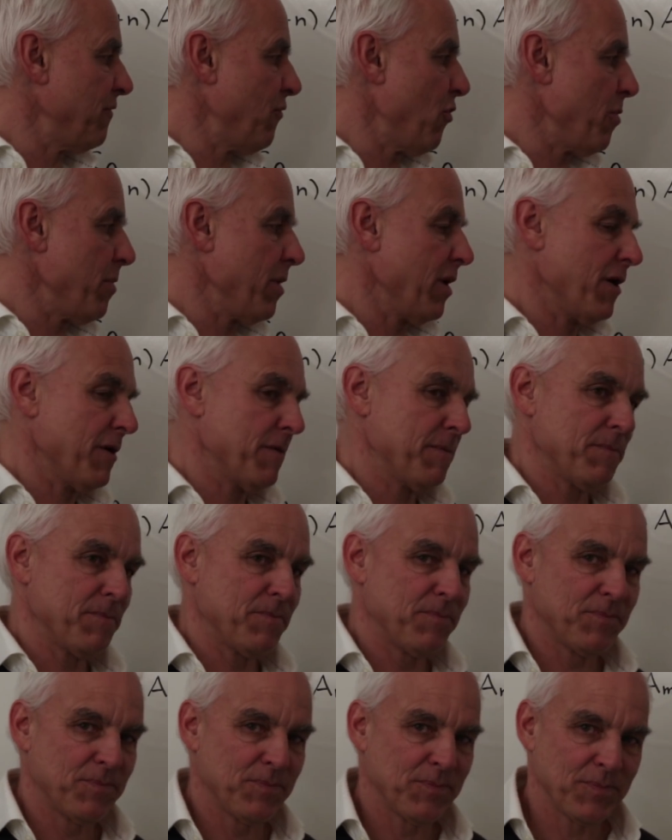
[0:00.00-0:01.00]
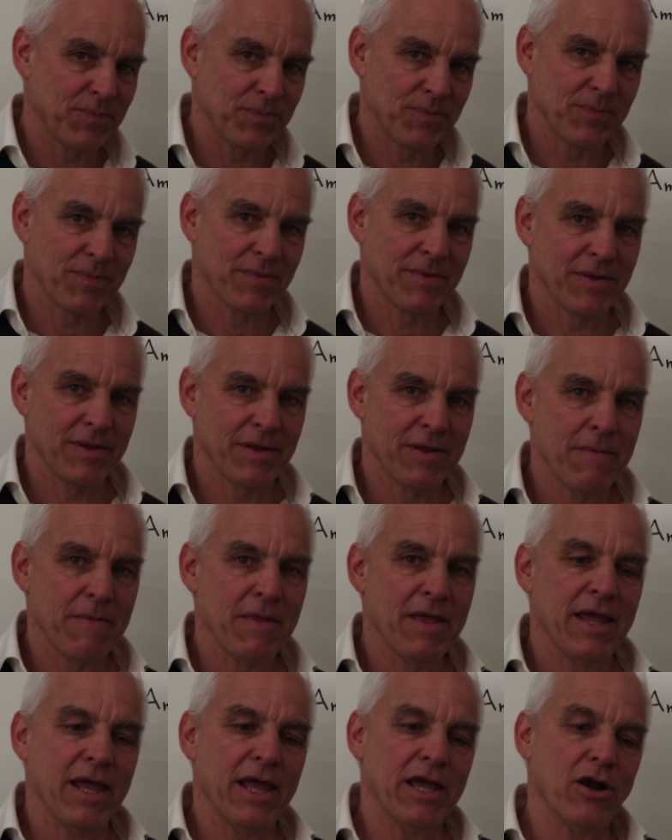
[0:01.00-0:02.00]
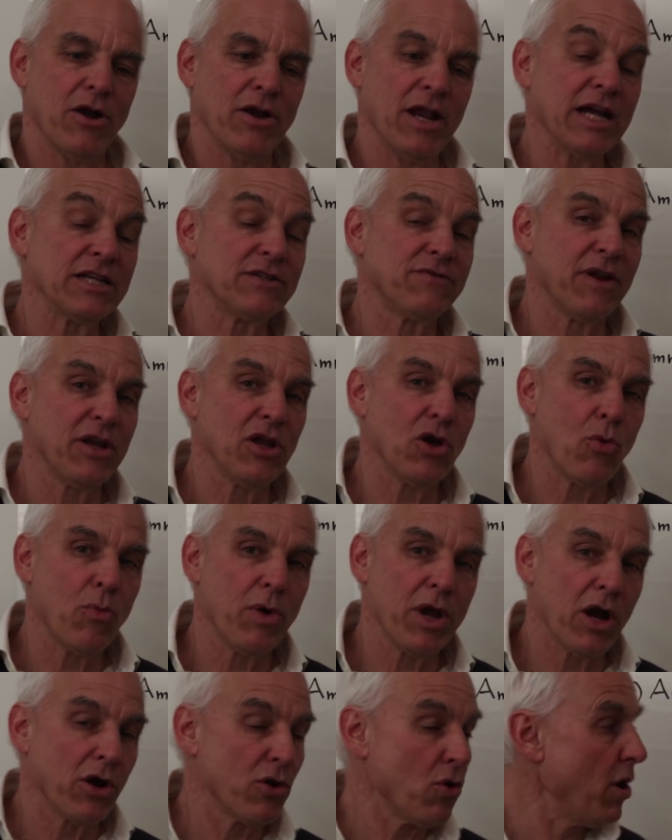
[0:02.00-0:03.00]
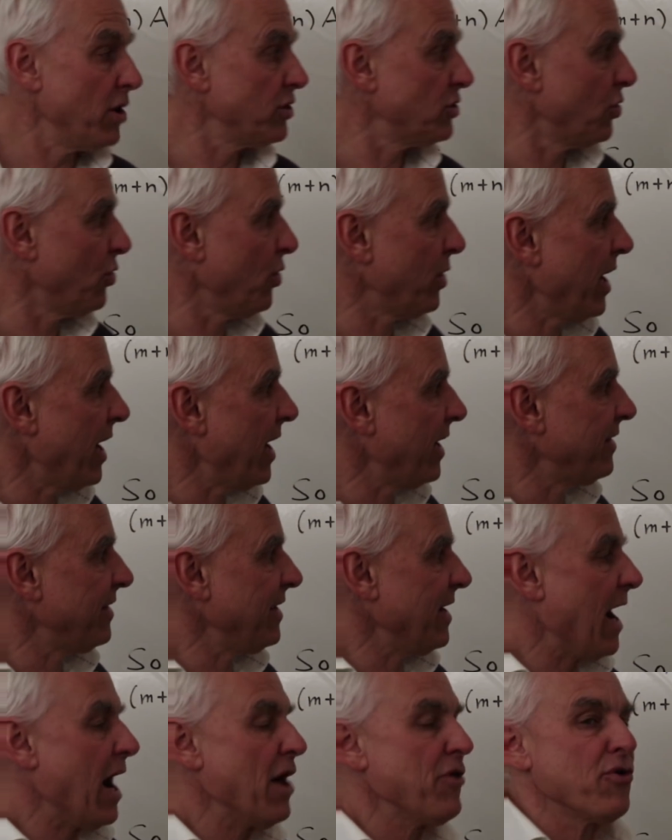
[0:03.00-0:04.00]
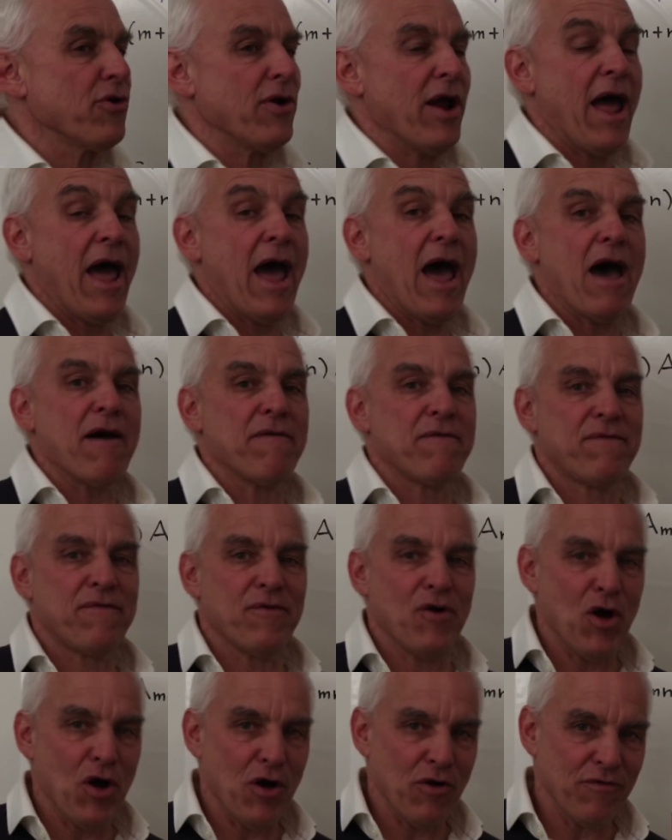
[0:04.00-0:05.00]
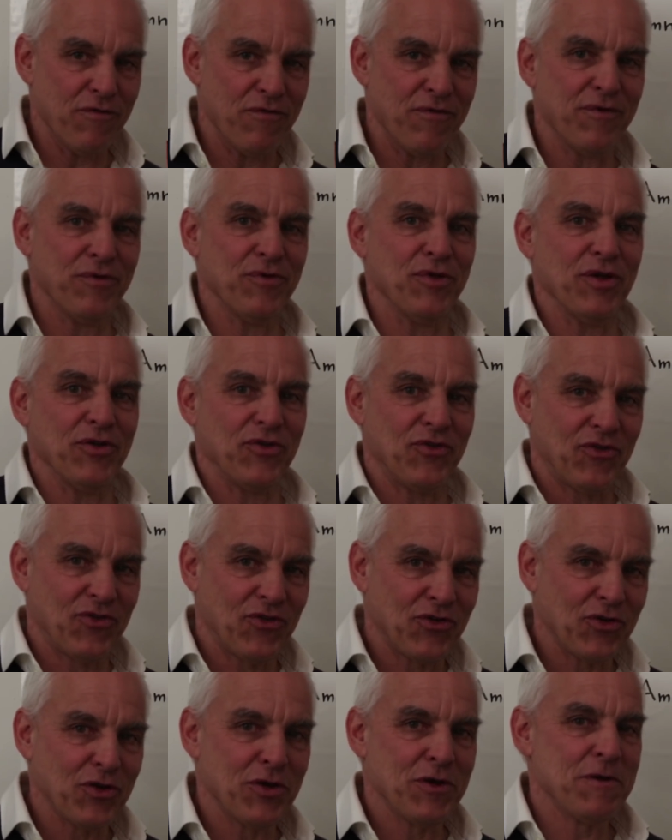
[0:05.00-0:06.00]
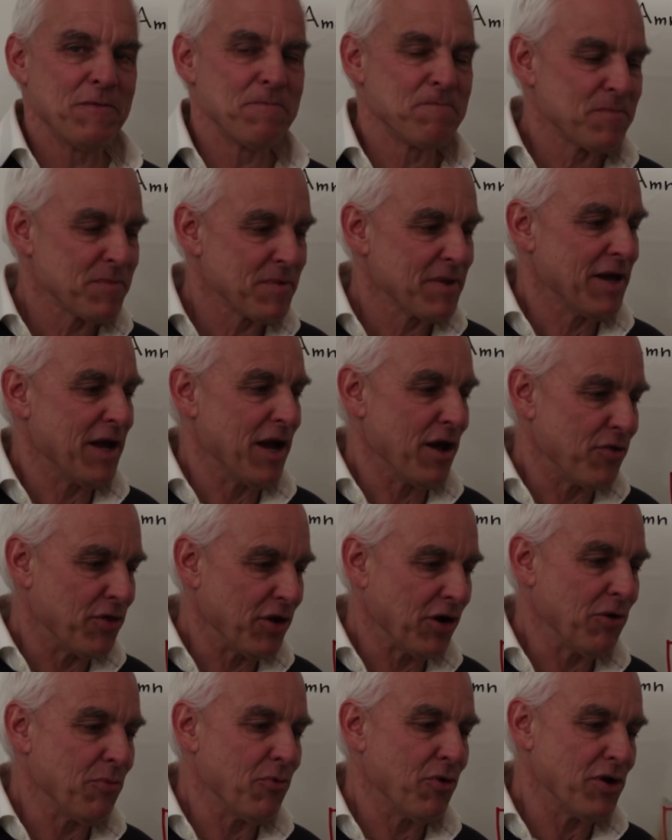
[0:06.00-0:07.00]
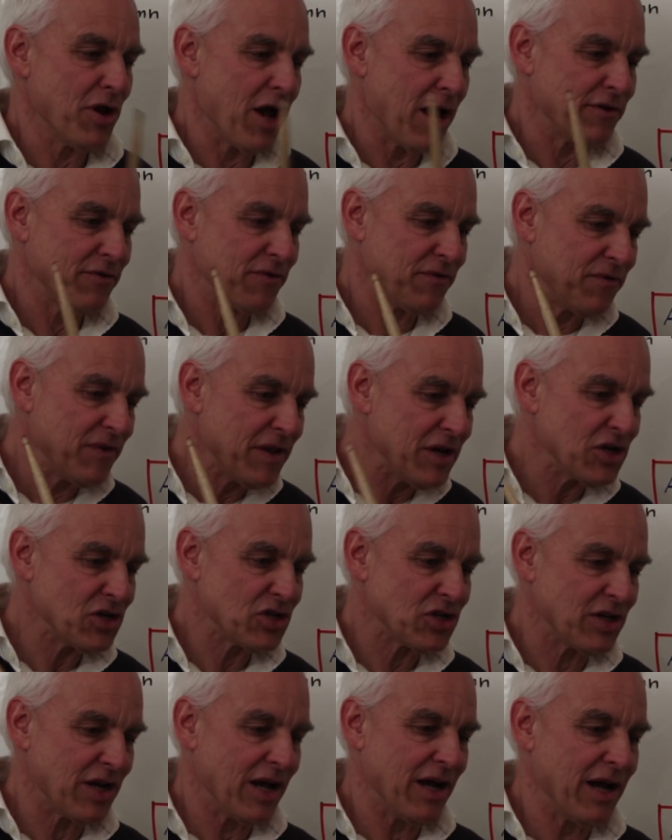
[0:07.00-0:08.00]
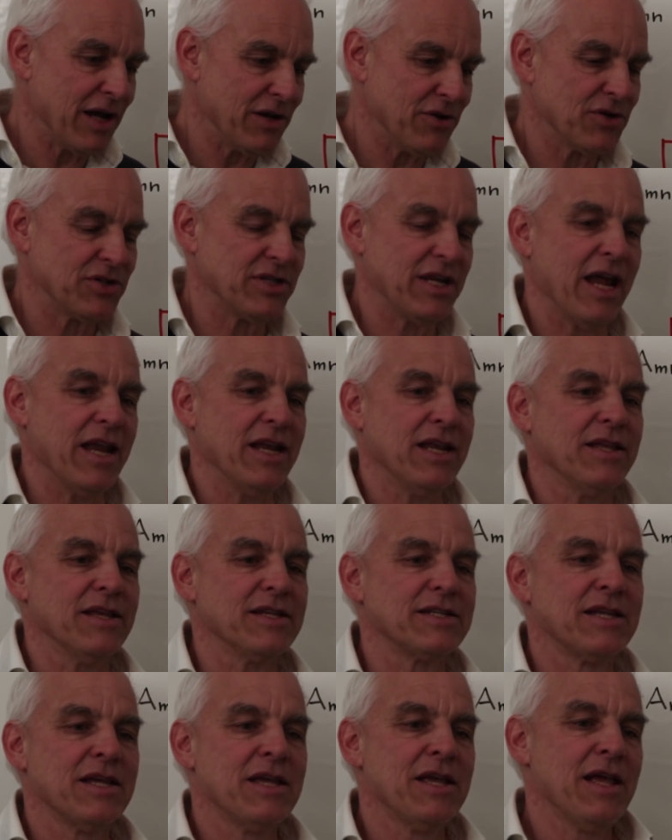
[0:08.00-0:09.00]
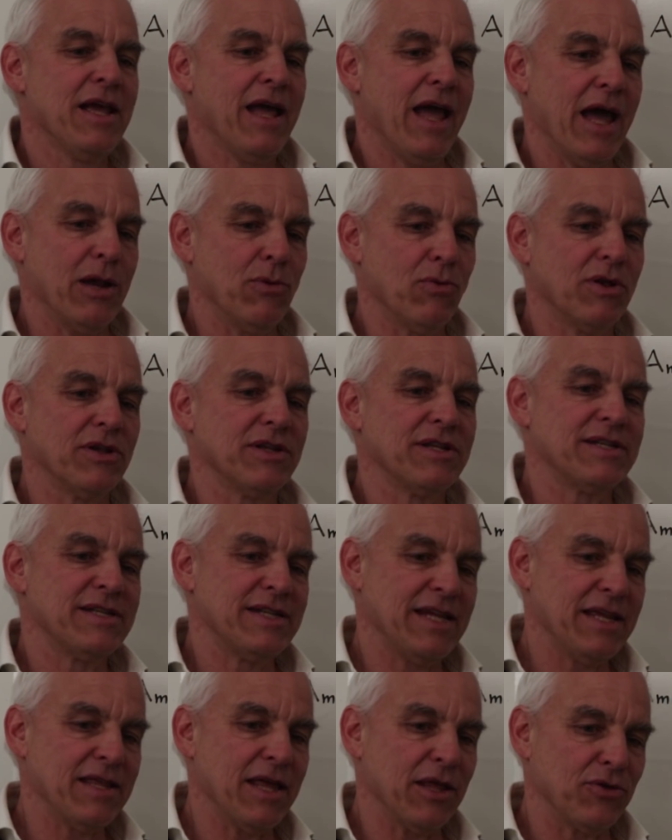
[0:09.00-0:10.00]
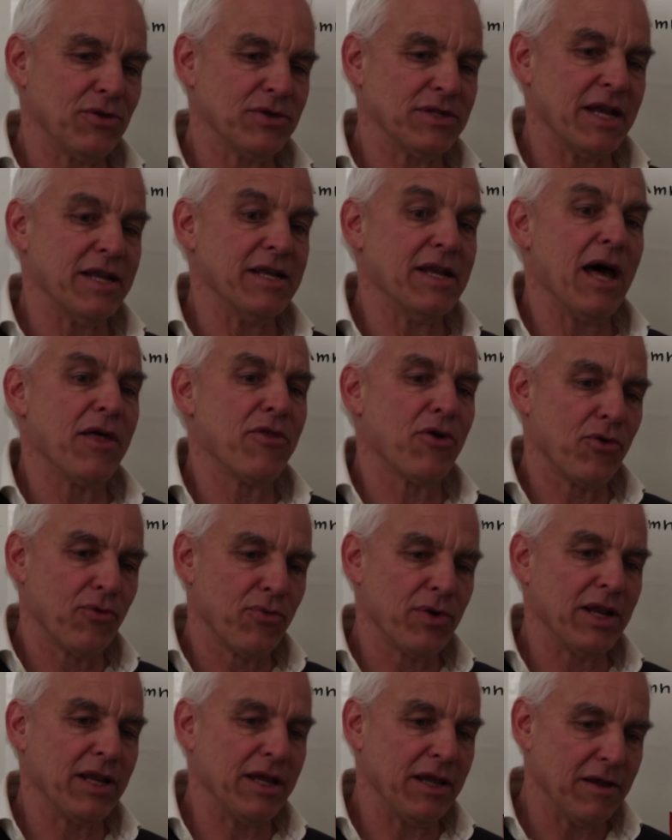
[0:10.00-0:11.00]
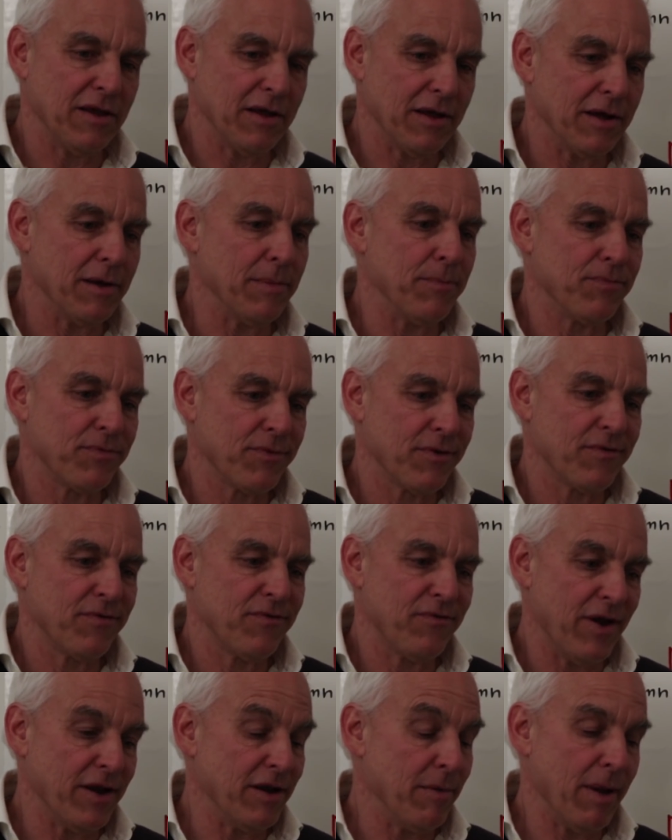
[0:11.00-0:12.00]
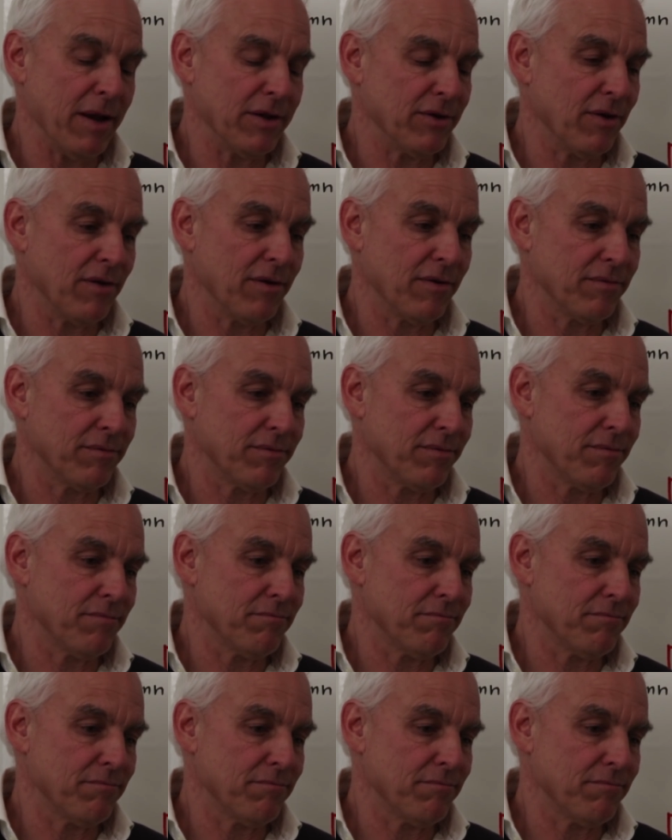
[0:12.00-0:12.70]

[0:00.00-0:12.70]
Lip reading: formula. In our next video, we are going to look at the other half of this theorem. We're not finished understanding this, and we'll see that there's another really fundamental